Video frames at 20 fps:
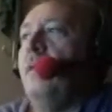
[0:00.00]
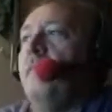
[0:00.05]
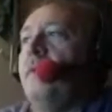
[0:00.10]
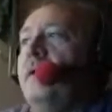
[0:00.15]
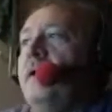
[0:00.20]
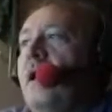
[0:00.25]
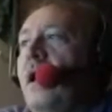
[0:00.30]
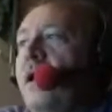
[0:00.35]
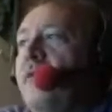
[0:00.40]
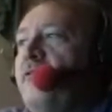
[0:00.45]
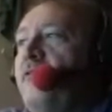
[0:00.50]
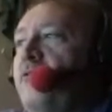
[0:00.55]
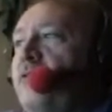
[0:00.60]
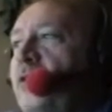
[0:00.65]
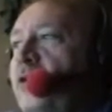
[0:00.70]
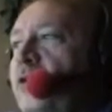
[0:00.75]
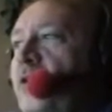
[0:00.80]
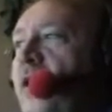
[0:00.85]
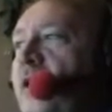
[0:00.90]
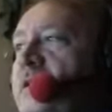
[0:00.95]
But neither the
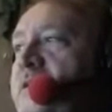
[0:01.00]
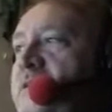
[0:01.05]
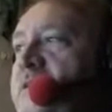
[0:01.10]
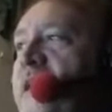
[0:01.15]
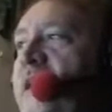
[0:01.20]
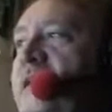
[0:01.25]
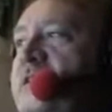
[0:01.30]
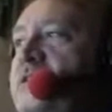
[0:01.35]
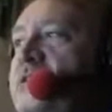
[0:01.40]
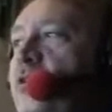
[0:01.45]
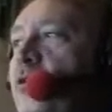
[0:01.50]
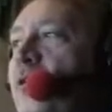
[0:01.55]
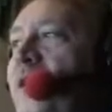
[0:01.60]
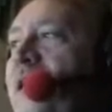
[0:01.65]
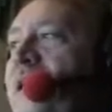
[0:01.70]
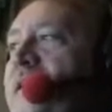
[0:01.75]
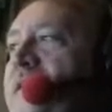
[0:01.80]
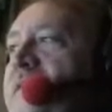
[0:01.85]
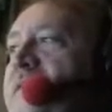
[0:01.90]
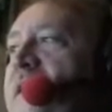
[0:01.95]
United States nor
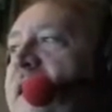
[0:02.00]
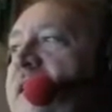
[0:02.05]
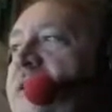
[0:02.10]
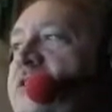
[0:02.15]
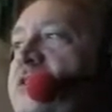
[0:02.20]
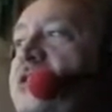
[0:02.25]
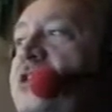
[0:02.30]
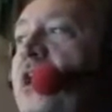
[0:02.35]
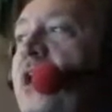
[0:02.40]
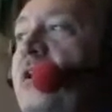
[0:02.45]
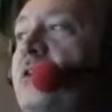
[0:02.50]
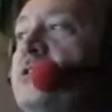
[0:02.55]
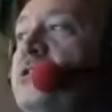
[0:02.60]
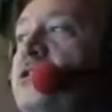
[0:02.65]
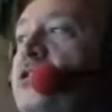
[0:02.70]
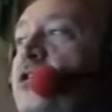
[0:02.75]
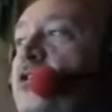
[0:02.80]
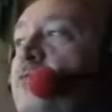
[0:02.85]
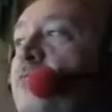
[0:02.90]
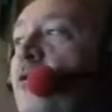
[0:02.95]
any state shall
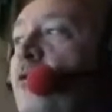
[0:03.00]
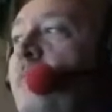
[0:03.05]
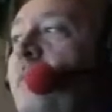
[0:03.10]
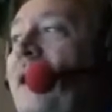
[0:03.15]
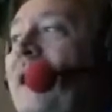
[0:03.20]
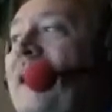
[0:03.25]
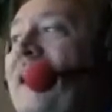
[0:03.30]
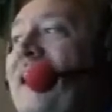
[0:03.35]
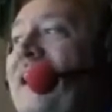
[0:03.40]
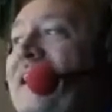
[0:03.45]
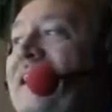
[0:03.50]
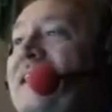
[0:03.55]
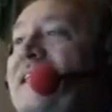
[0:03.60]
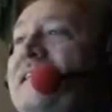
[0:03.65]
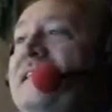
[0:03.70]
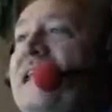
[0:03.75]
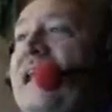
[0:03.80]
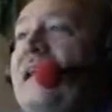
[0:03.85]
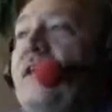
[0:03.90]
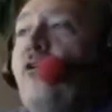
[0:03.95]
assume or pay
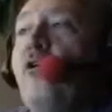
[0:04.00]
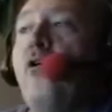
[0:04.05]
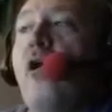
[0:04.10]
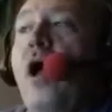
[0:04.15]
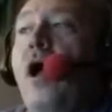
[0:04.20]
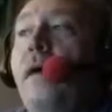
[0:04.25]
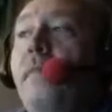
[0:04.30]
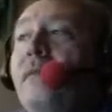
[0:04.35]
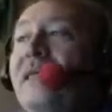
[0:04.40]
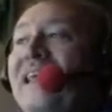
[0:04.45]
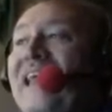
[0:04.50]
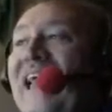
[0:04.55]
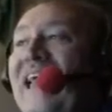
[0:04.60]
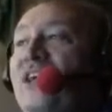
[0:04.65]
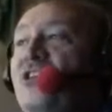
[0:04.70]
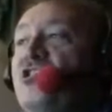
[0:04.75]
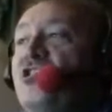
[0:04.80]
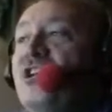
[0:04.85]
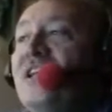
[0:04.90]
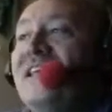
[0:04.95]
any debt or
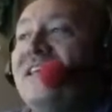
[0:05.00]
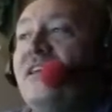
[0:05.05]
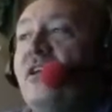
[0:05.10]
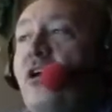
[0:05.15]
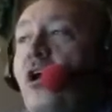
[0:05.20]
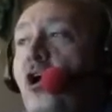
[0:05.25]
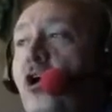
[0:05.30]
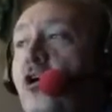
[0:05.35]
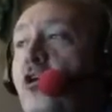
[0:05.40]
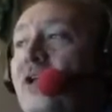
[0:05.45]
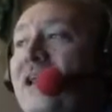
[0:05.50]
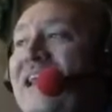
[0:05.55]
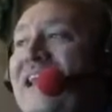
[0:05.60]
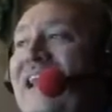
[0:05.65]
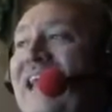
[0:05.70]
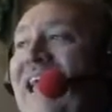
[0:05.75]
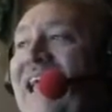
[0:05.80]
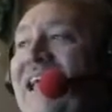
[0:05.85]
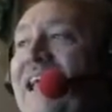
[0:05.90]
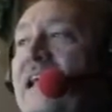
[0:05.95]
obligation incurred in
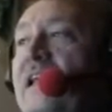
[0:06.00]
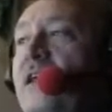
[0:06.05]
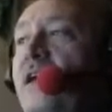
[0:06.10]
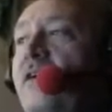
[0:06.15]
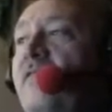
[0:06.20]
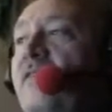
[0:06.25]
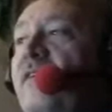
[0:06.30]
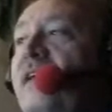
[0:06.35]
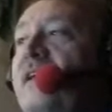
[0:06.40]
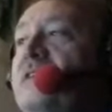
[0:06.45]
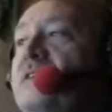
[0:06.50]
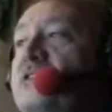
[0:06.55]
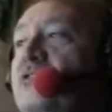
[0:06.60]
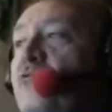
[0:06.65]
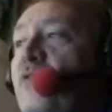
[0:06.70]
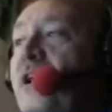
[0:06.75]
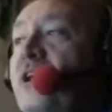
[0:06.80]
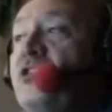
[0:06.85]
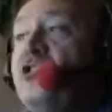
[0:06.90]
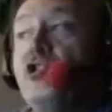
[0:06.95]
aid of
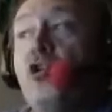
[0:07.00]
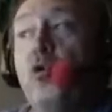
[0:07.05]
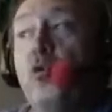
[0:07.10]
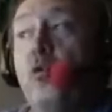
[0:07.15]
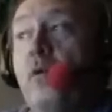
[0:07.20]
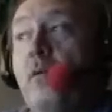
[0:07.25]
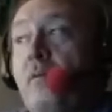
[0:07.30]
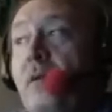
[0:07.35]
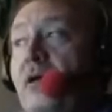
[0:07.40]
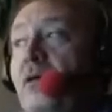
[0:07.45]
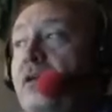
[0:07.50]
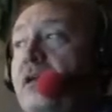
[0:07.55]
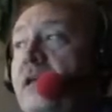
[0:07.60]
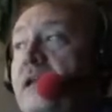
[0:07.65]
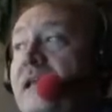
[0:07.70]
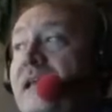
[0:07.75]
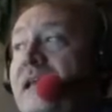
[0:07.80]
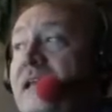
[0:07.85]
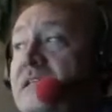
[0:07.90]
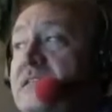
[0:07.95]
insurrection or
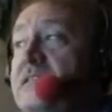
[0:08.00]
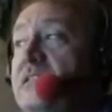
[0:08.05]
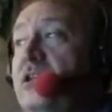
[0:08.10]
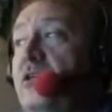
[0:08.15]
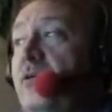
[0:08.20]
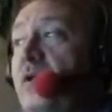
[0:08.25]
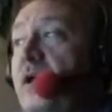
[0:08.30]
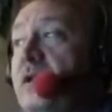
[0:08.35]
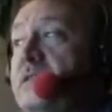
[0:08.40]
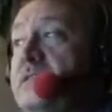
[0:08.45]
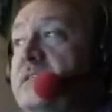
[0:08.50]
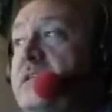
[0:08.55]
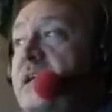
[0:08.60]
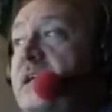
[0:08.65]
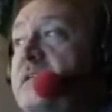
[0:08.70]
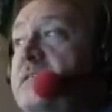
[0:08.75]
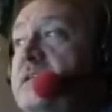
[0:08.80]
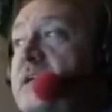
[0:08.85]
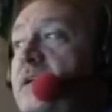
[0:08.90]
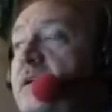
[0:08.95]
rebellion against the United
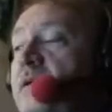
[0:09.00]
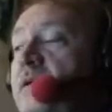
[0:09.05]
States,